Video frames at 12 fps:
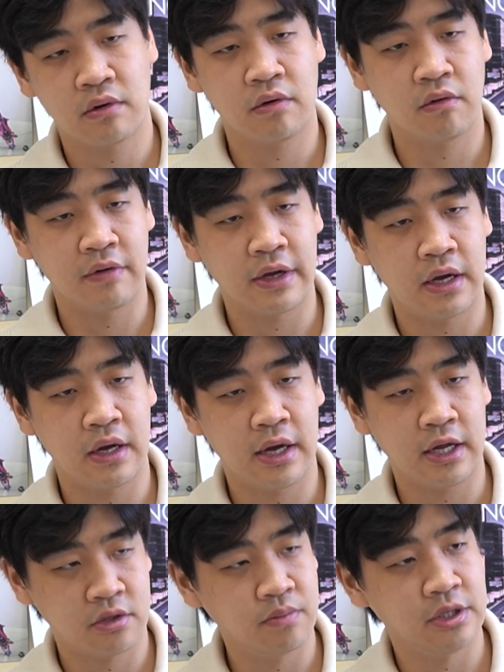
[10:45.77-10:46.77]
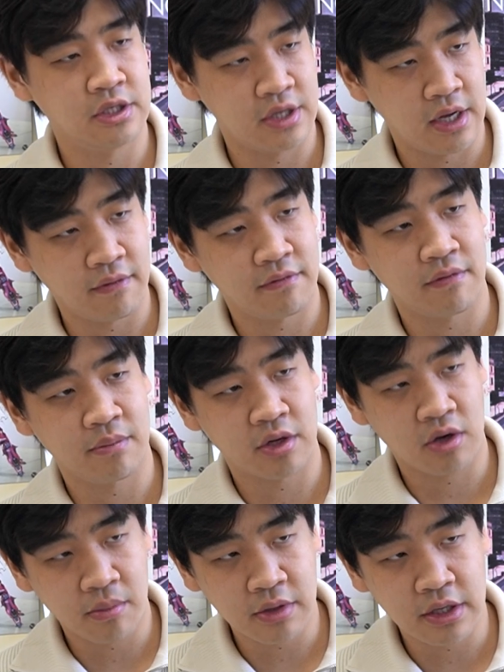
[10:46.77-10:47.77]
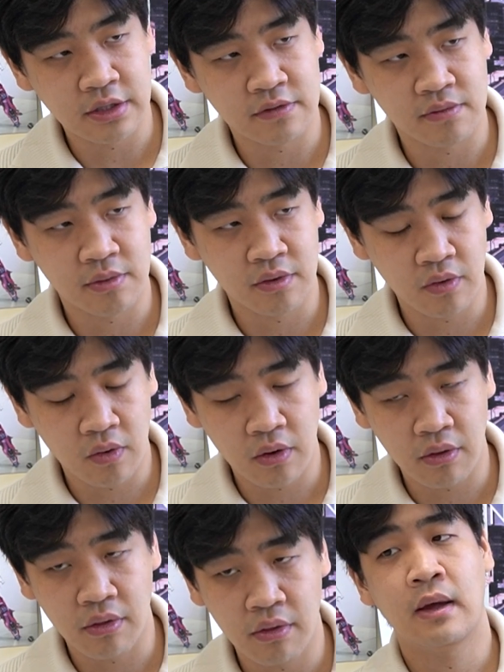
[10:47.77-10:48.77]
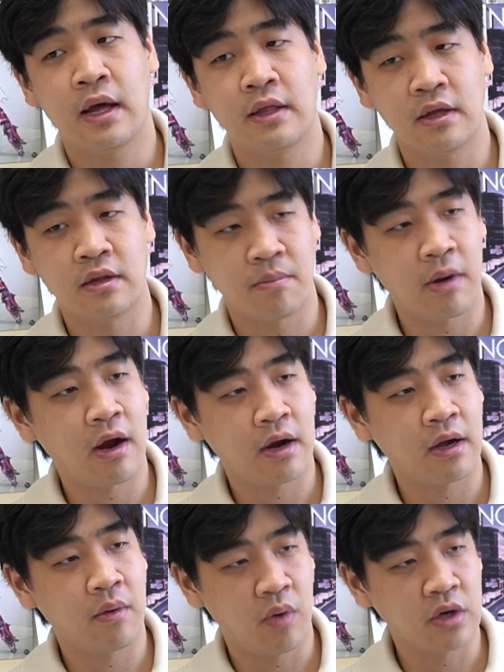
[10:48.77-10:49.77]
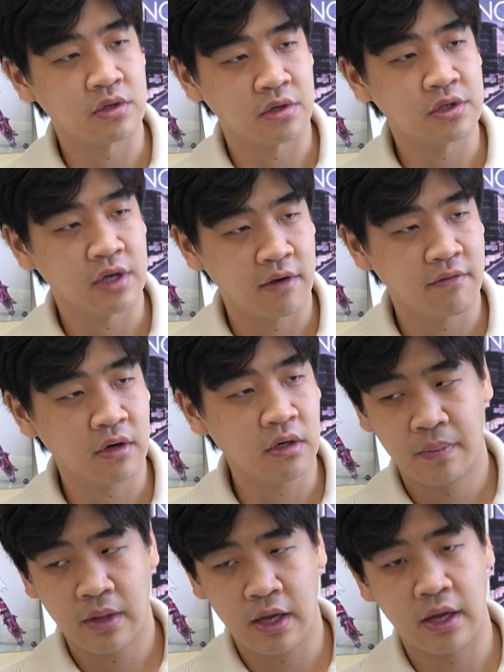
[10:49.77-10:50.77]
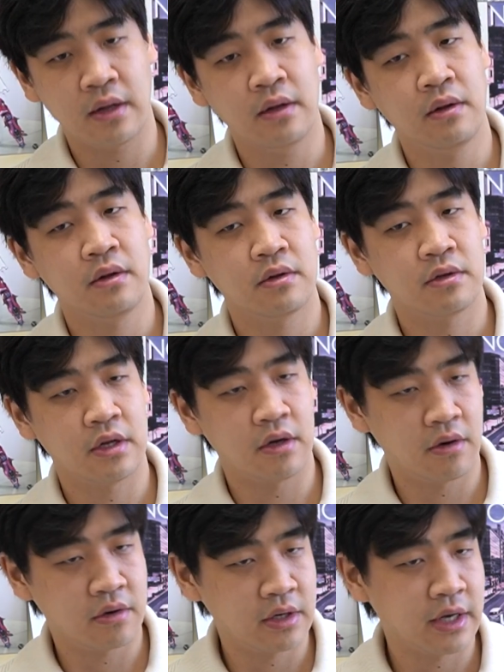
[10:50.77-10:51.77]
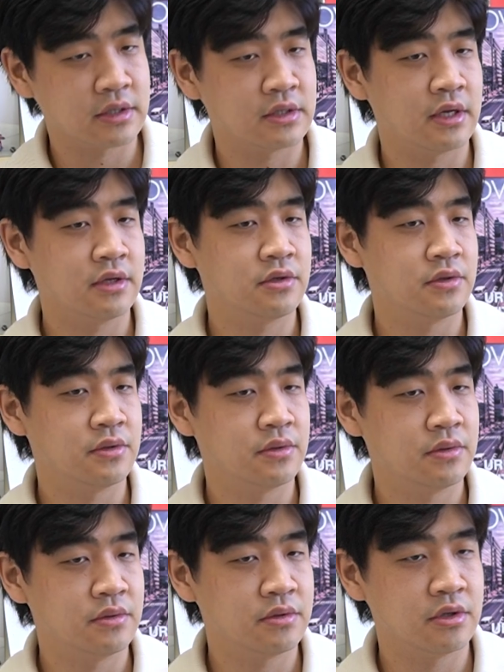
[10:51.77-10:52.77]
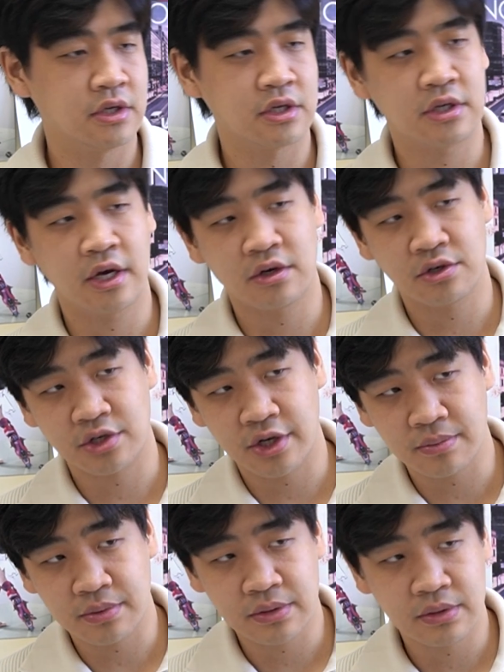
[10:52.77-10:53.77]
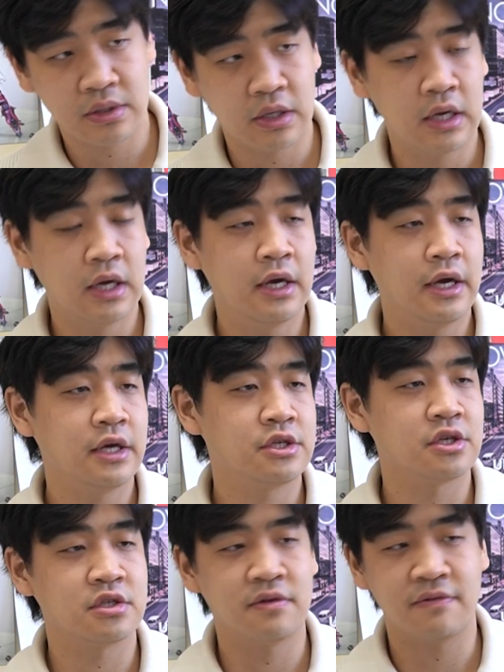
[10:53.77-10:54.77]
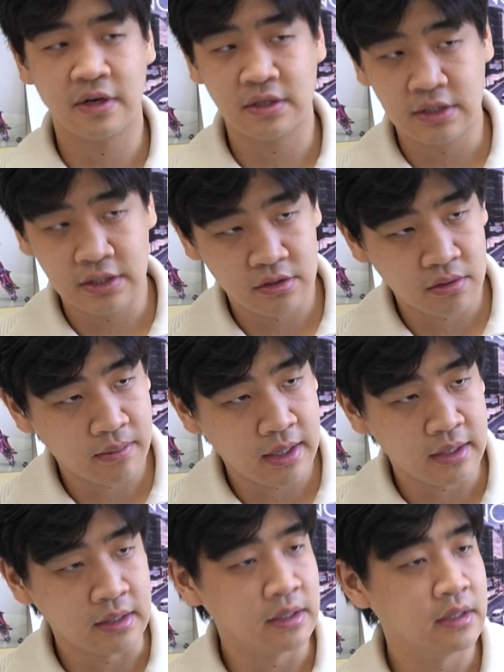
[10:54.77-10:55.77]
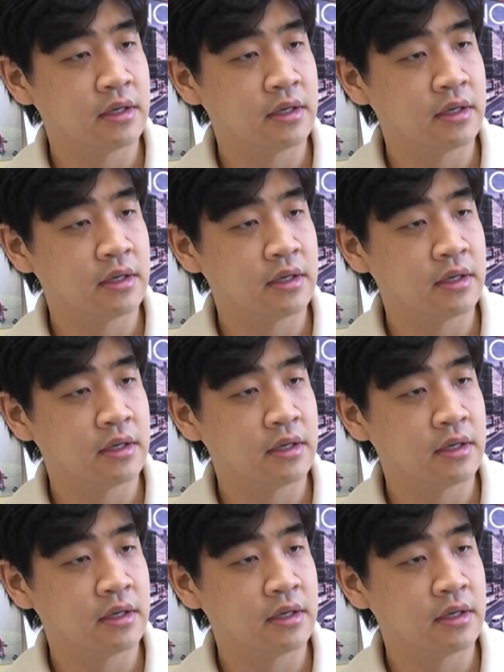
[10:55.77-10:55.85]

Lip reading: Korea had to be saved from the communists from the north and that America was our savior, and that all connects then to the dictatorships. It justifies Lee Seung-man.